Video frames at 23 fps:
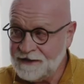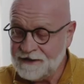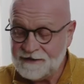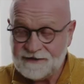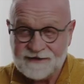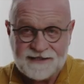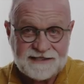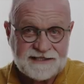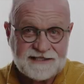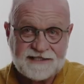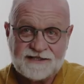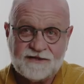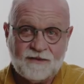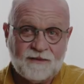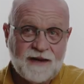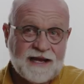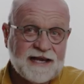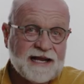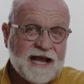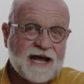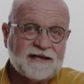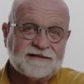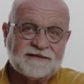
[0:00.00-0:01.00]
This is the way
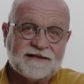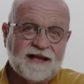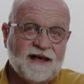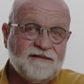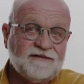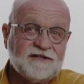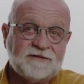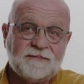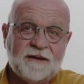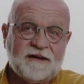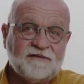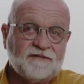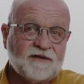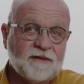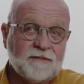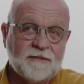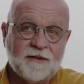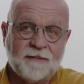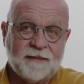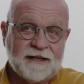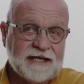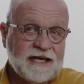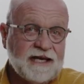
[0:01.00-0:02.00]
God's love has been from
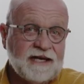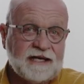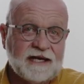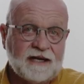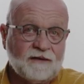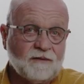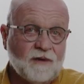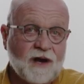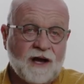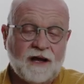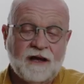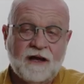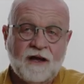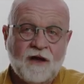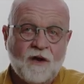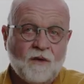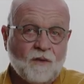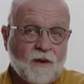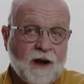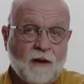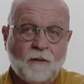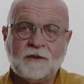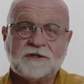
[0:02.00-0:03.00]
the beginning. While,
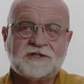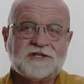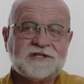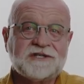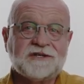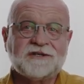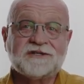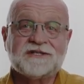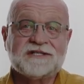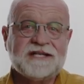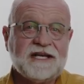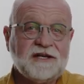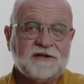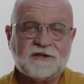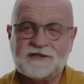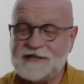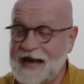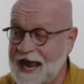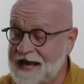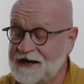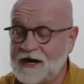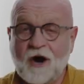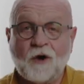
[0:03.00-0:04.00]
while we're still sinners,
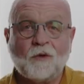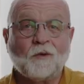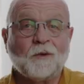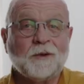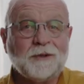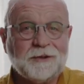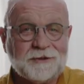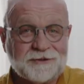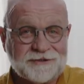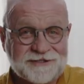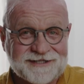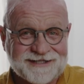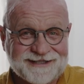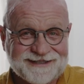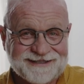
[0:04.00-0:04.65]
at our worst,